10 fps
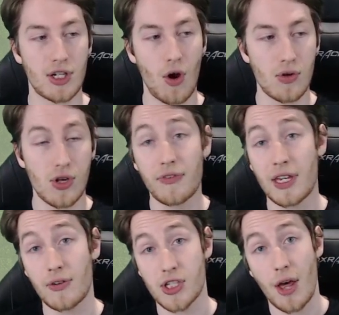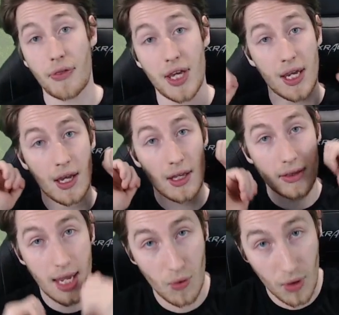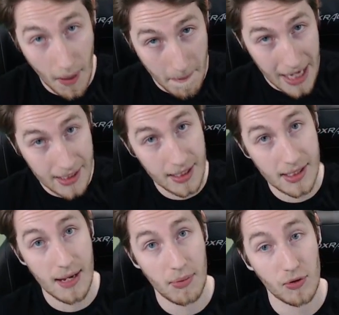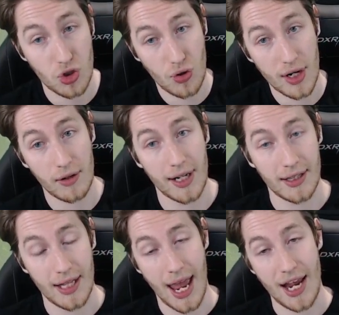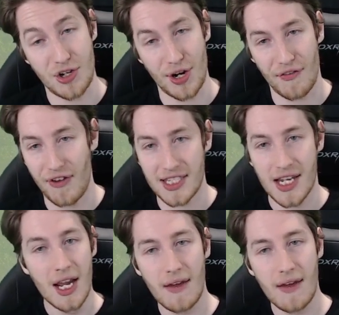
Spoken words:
goes off, kills nothing, they all come back to the table, triggering their entry effect.